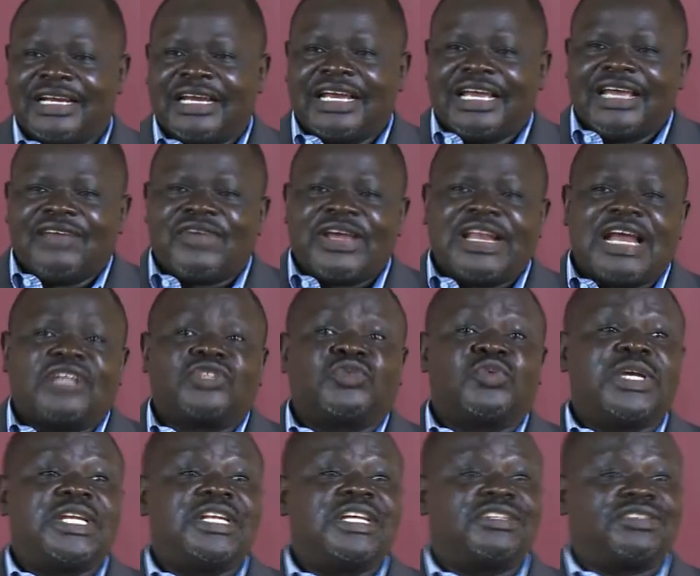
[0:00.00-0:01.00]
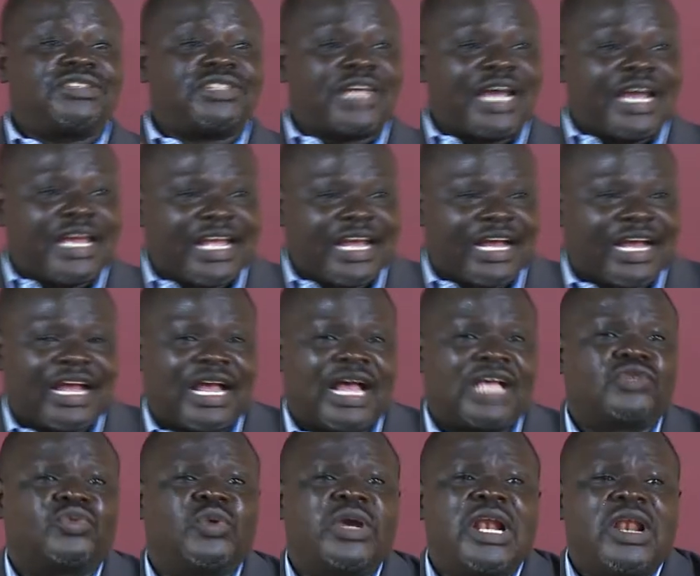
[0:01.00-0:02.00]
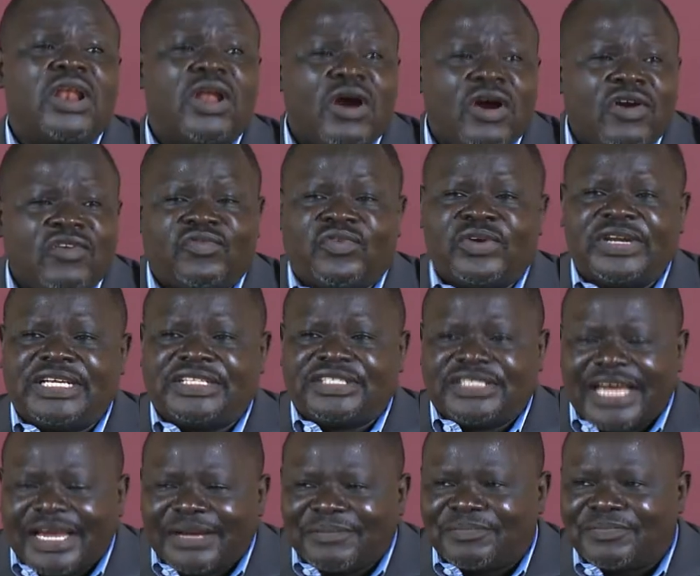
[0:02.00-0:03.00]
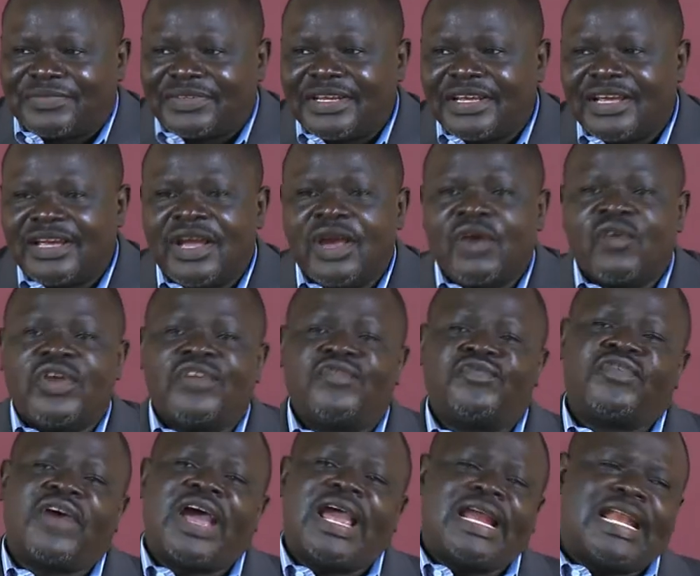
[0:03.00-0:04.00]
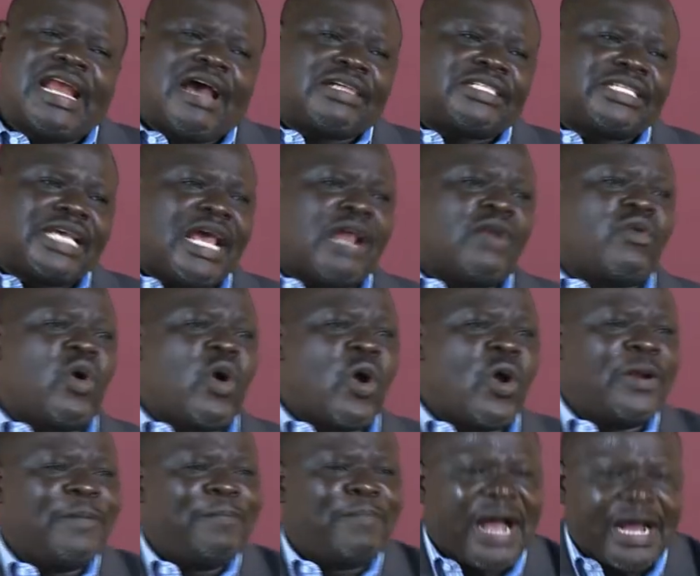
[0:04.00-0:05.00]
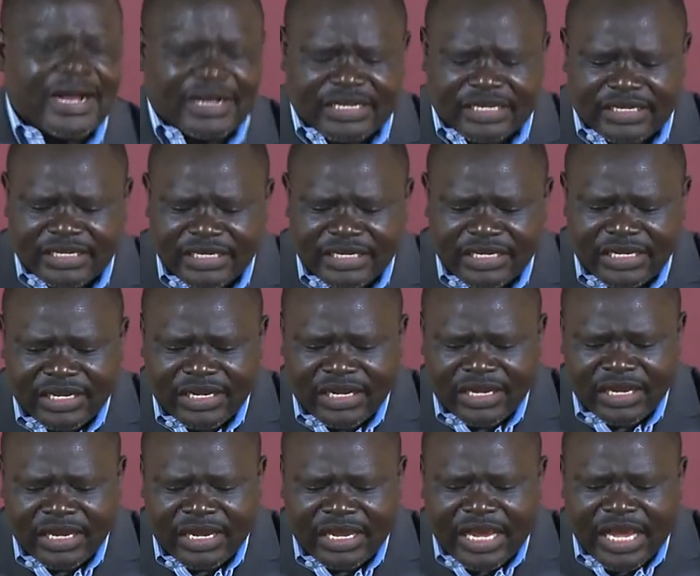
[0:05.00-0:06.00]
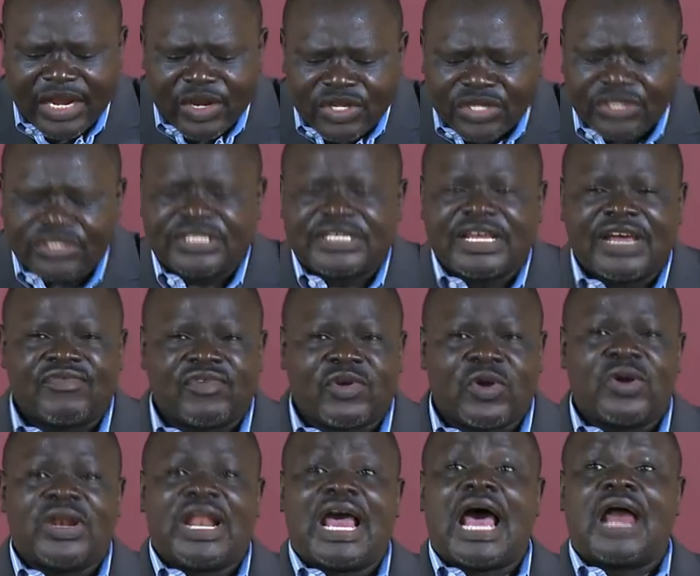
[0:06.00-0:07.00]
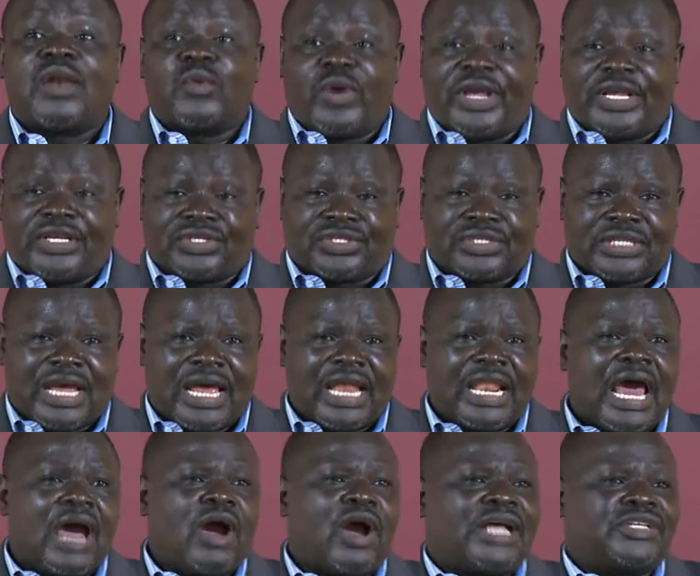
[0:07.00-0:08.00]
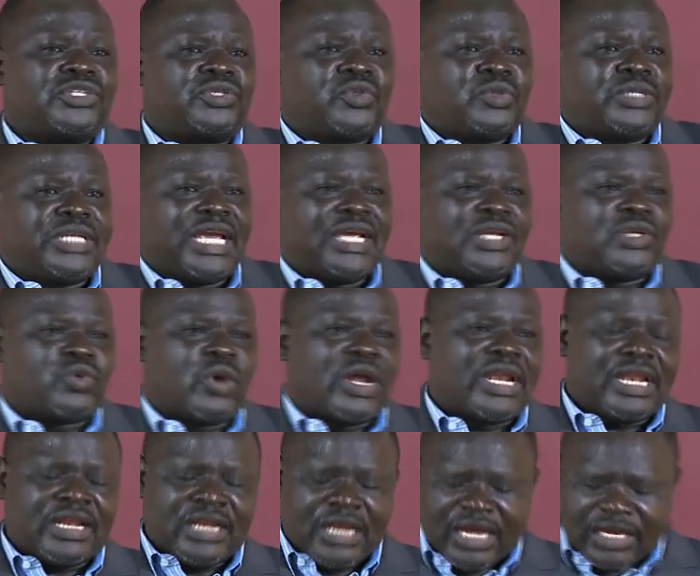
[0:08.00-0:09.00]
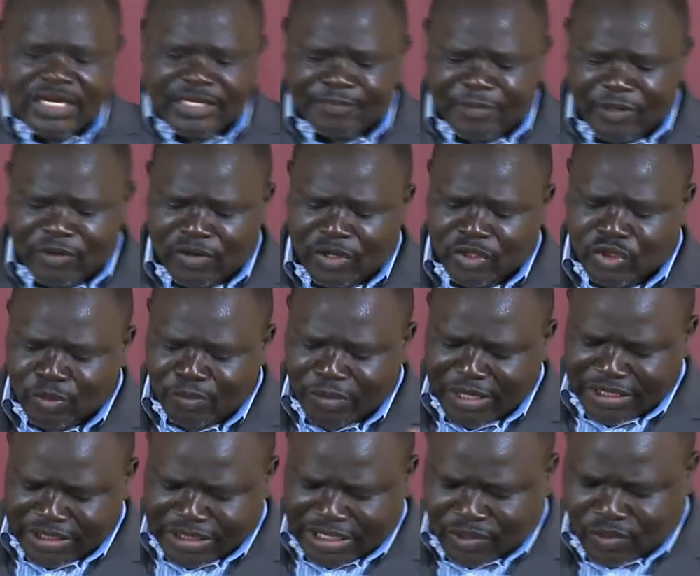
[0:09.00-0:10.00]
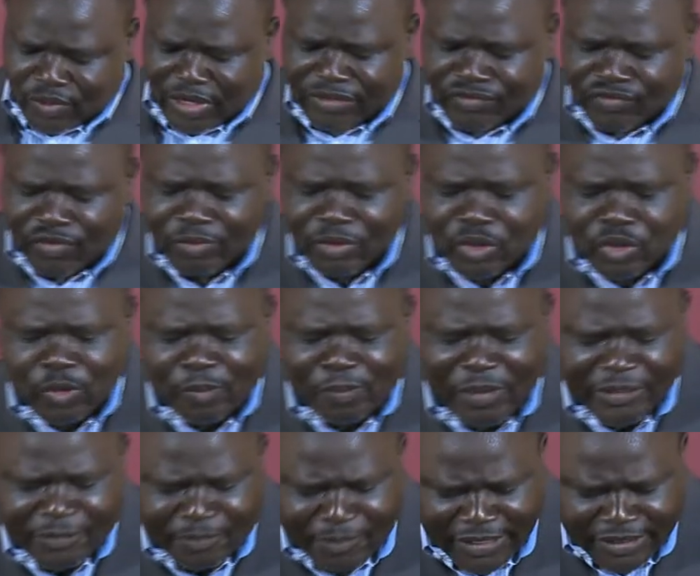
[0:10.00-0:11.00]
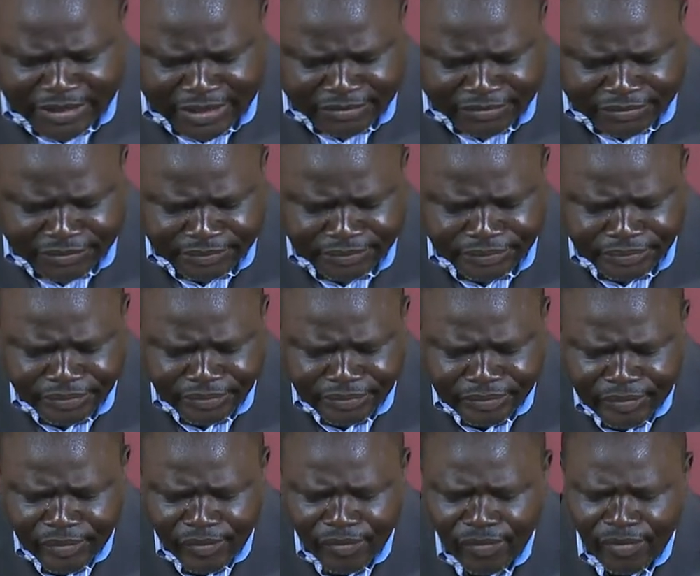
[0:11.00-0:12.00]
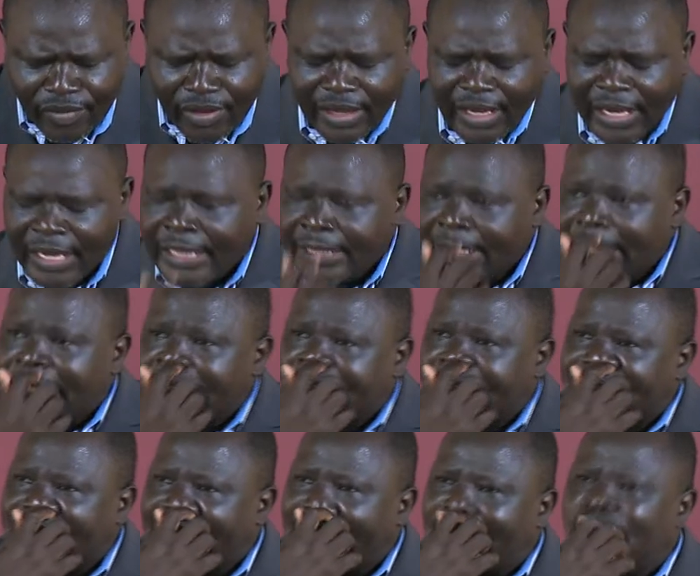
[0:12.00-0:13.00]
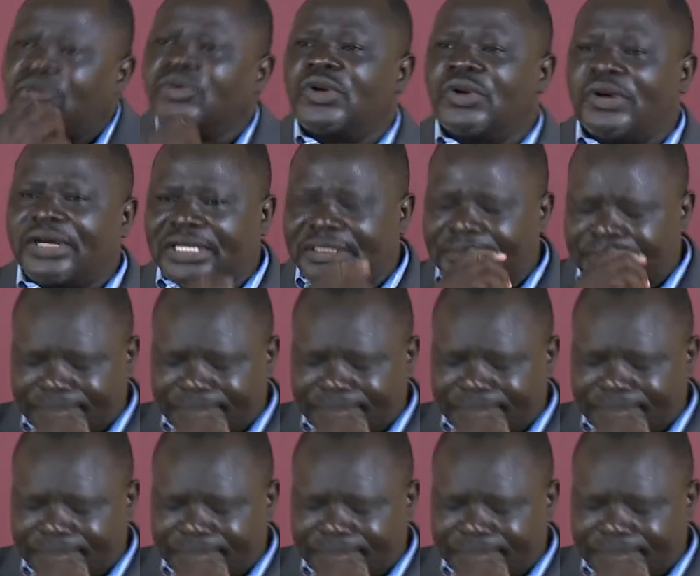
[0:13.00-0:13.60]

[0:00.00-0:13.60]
Even as we desire, as we long for the same, we find ourselves held back. And in several ways. Allow us today to allow the Spirit of God to minister to us from two perspectives. The desire to know Him.